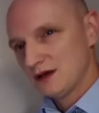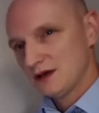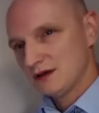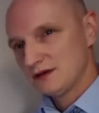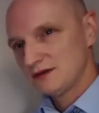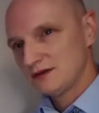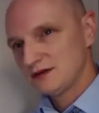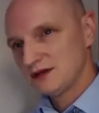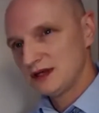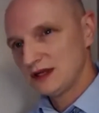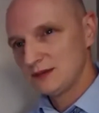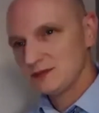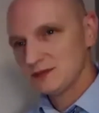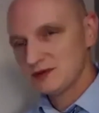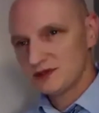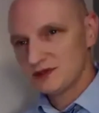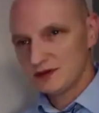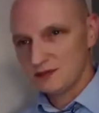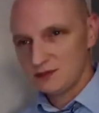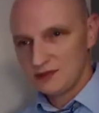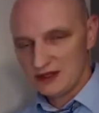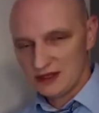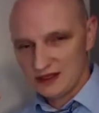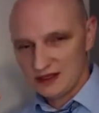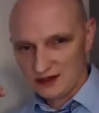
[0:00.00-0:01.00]
seems
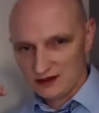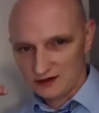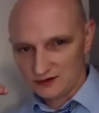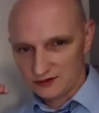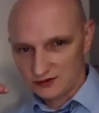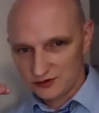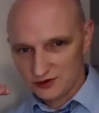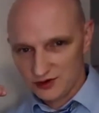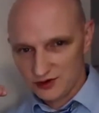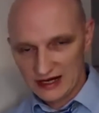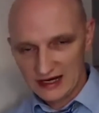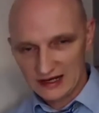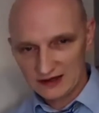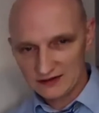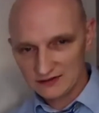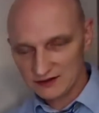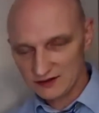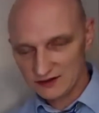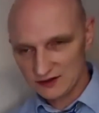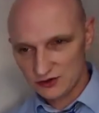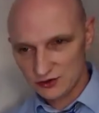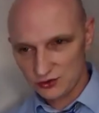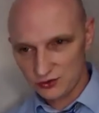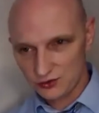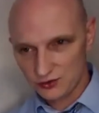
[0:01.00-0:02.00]
to be a
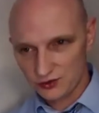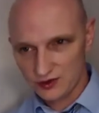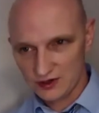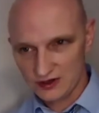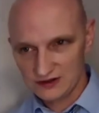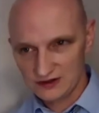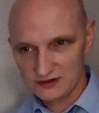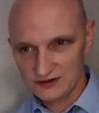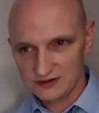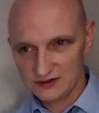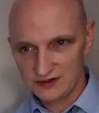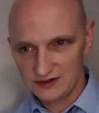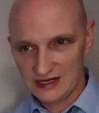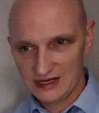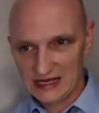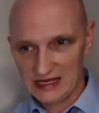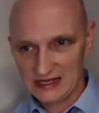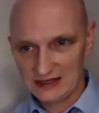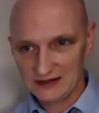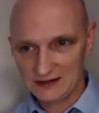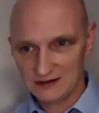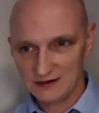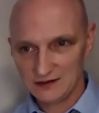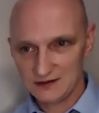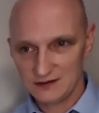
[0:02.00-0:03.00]
transitory
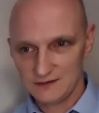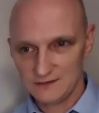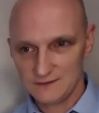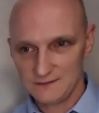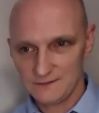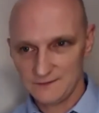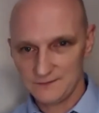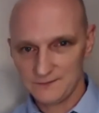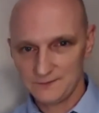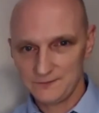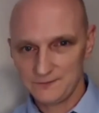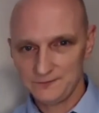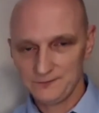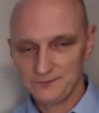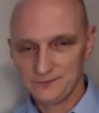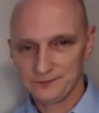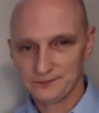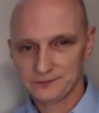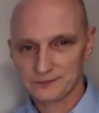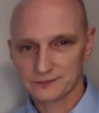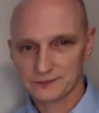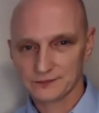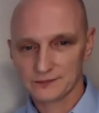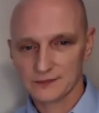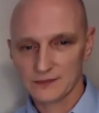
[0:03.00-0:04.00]
state
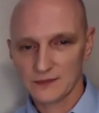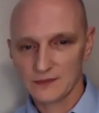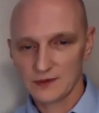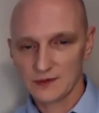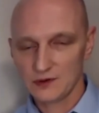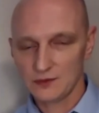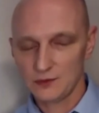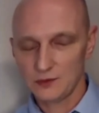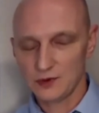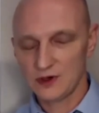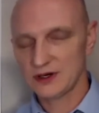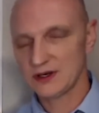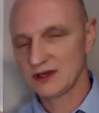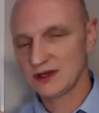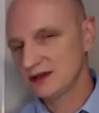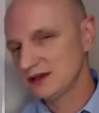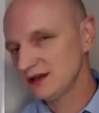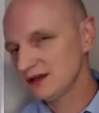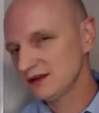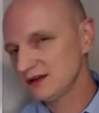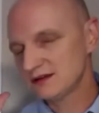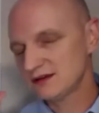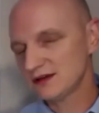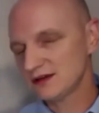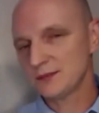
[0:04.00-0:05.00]
where you
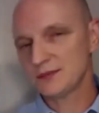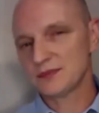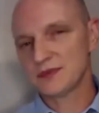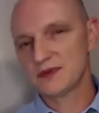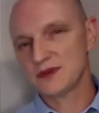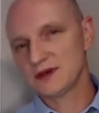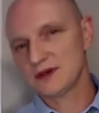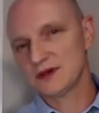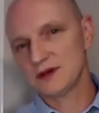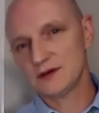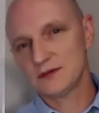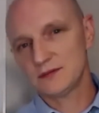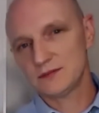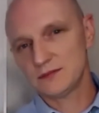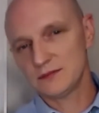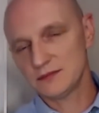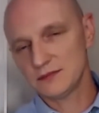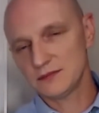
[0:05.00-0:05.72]
did something